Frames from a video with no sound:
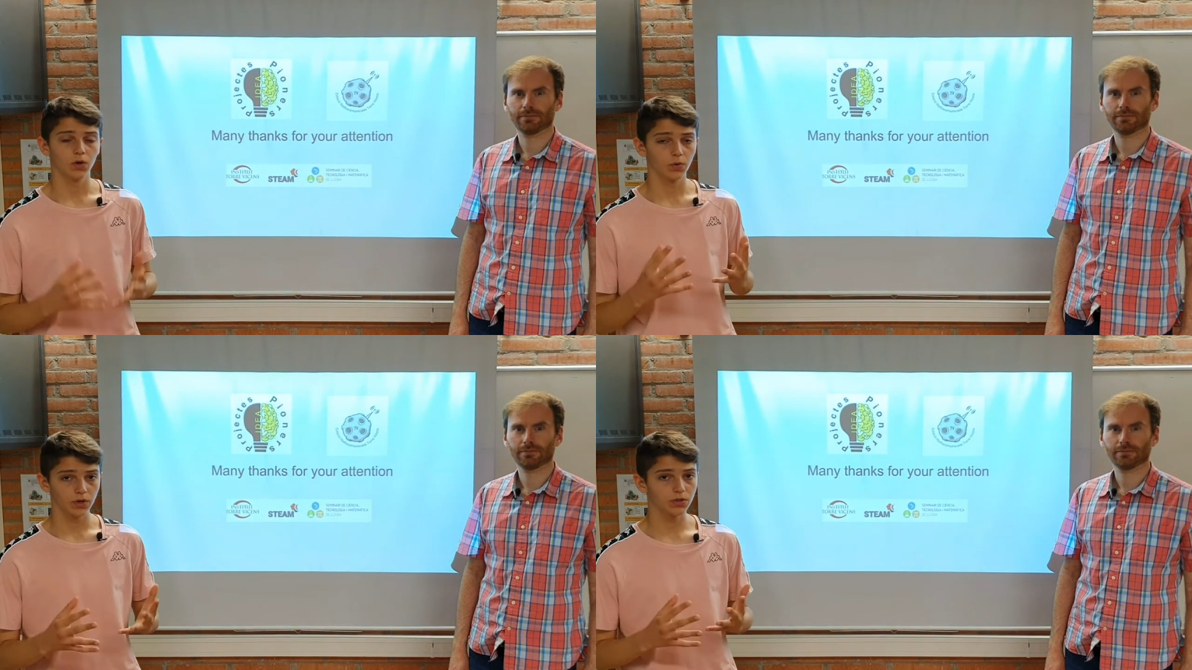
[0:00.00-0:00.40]

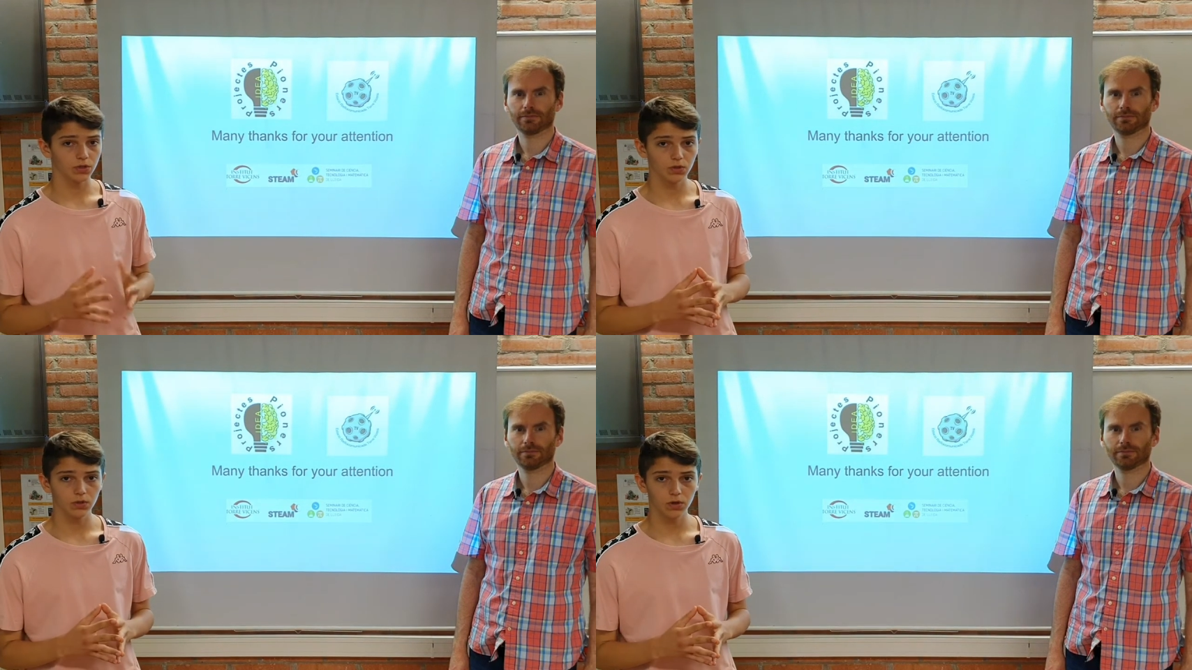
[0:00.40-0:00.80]
Speaker 1: we
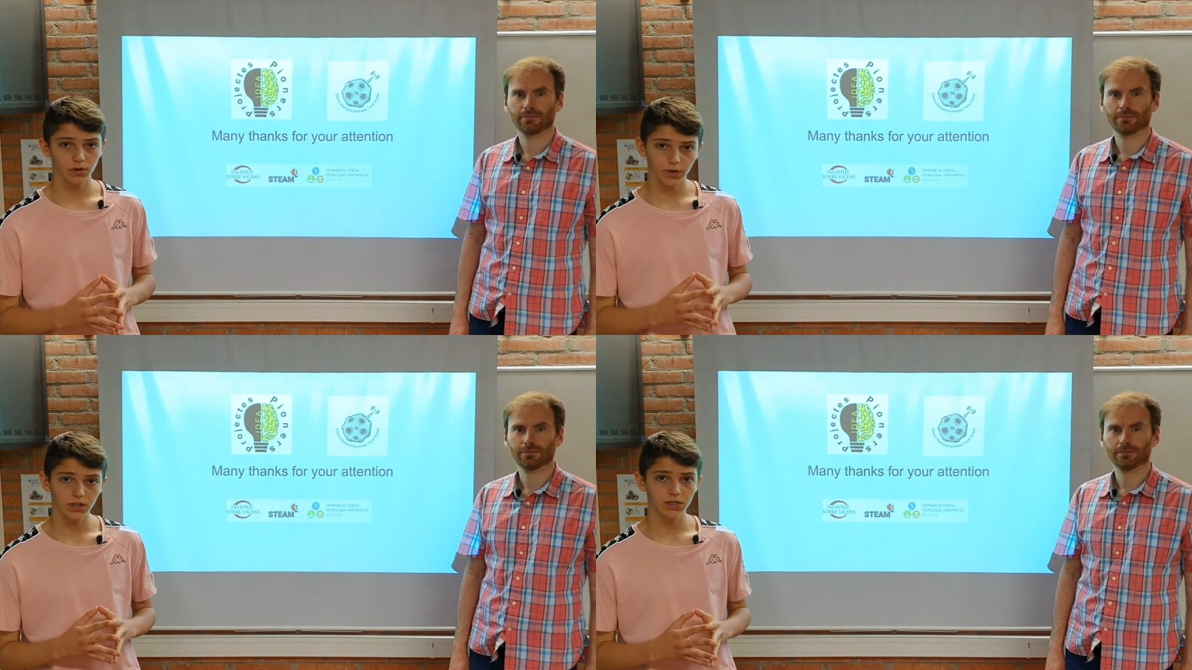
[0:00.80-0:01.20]
could do
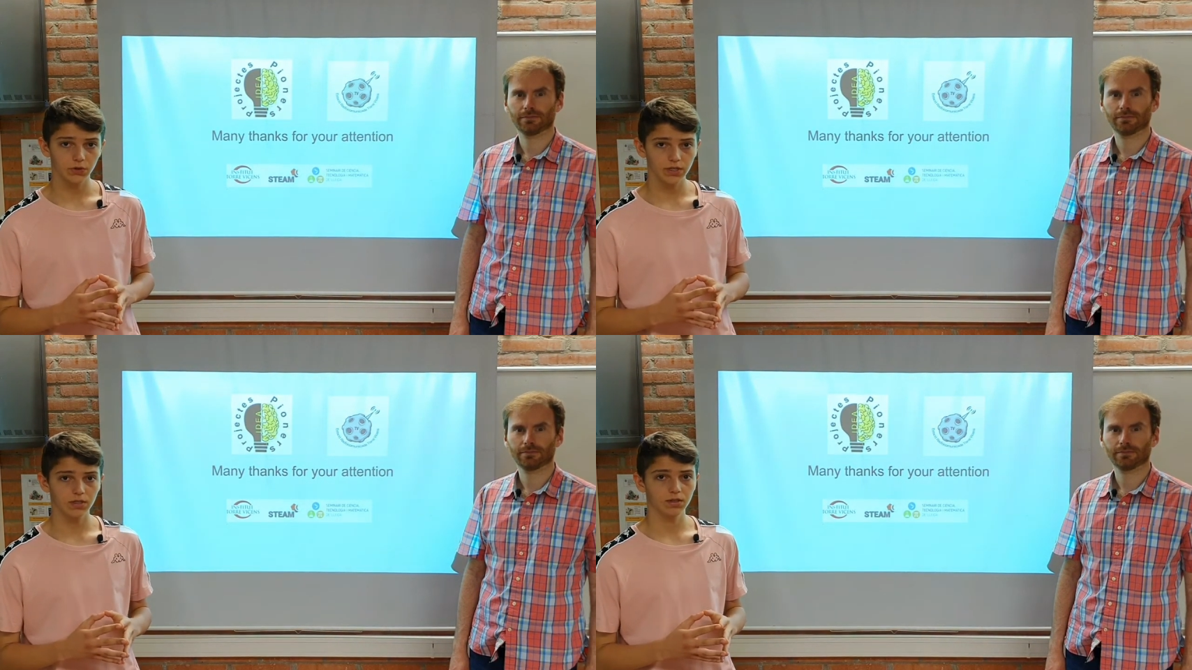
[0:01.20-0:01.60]
a really
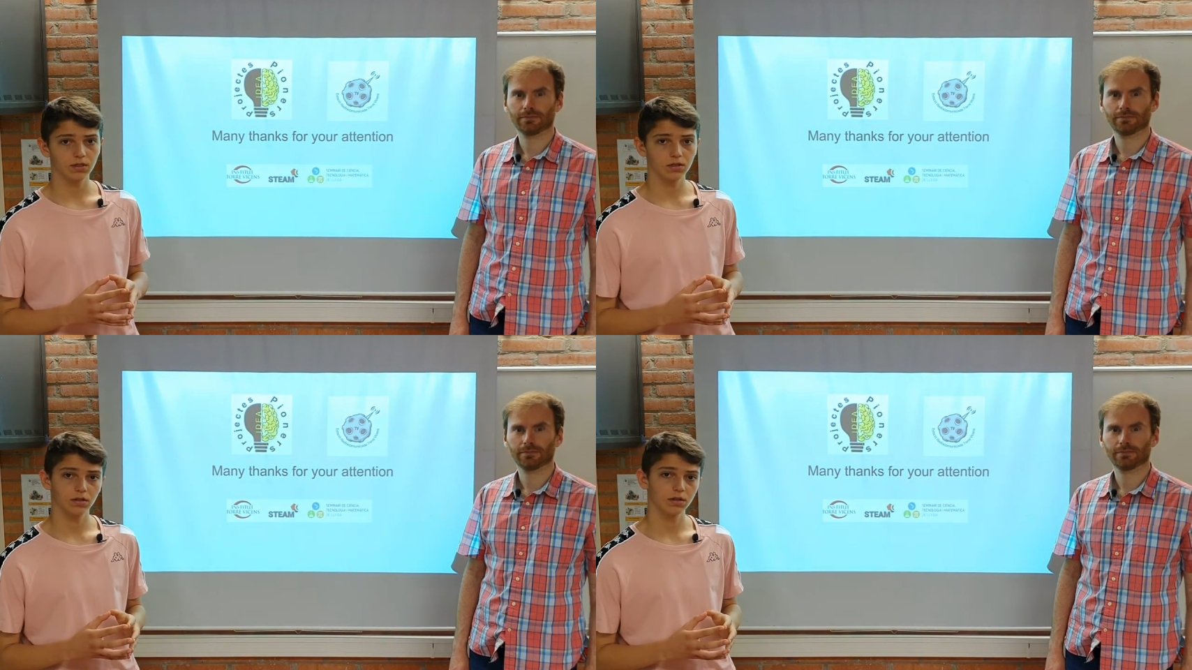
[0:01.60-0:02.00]

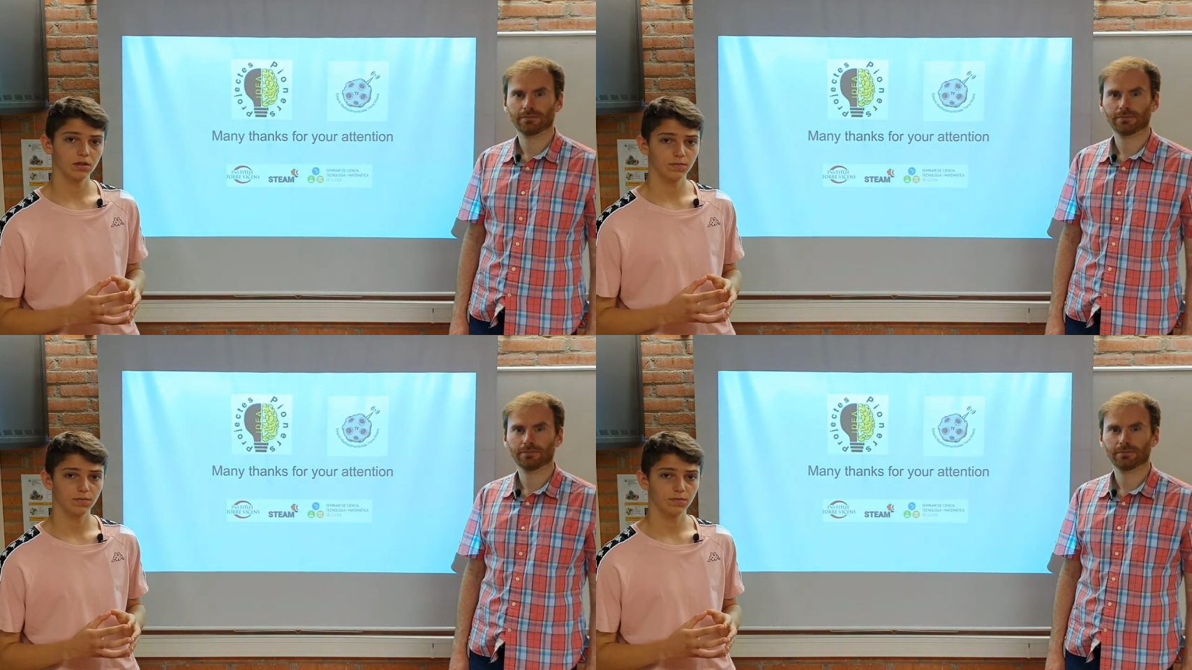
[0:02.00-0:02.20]
interesting uh,